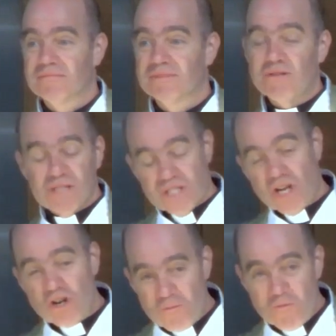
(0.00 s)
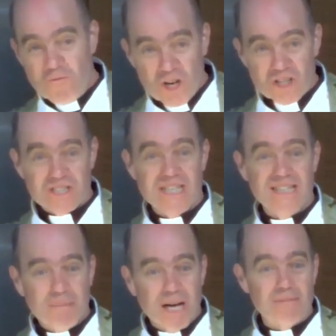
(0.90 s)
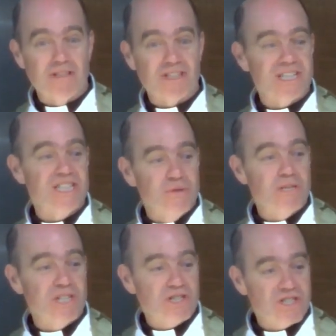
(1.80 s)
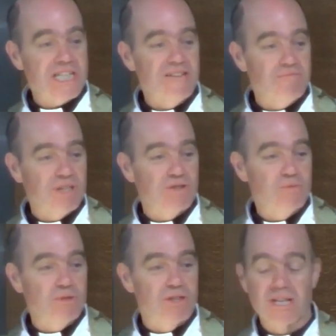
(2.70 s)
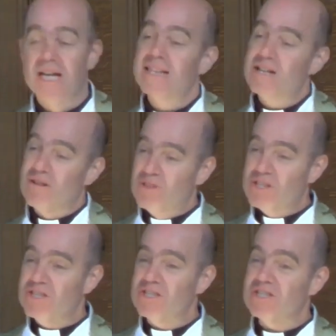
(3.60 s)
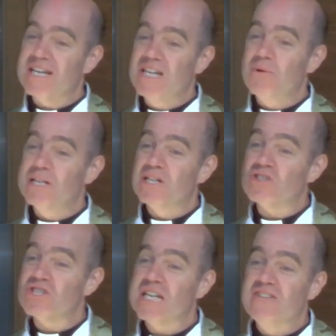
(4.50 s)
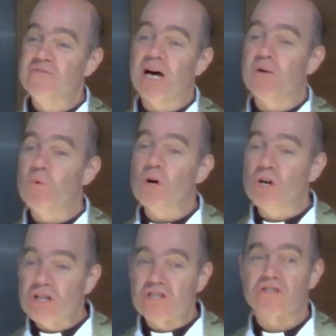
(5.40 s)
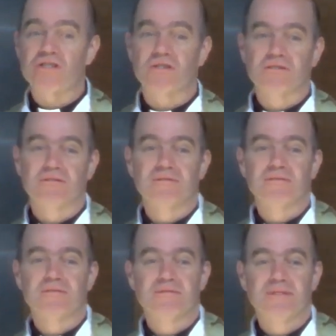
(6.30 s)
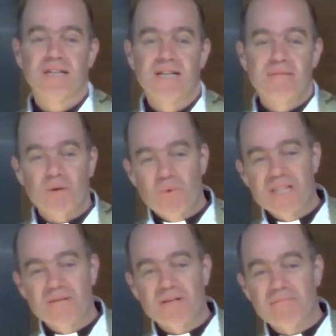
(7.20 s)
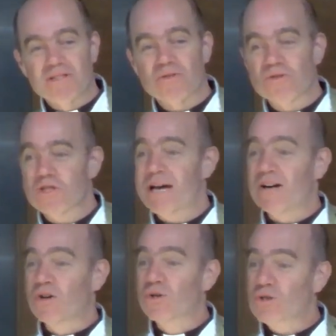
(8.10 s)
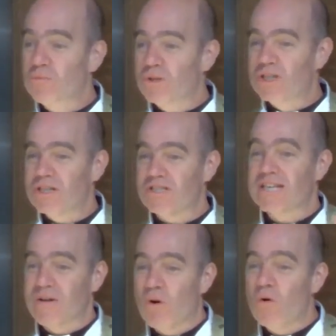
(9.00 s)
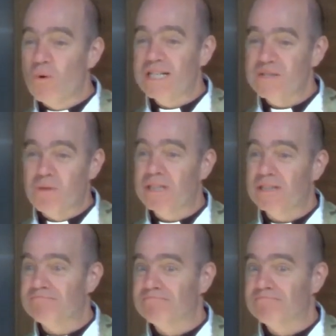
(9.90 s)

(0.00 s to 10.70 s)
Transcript: There is no verse in the Bible that says you are not saved by good works. There are verses that say you are not saved by works, but when the Bible talks about good works, they're always, well,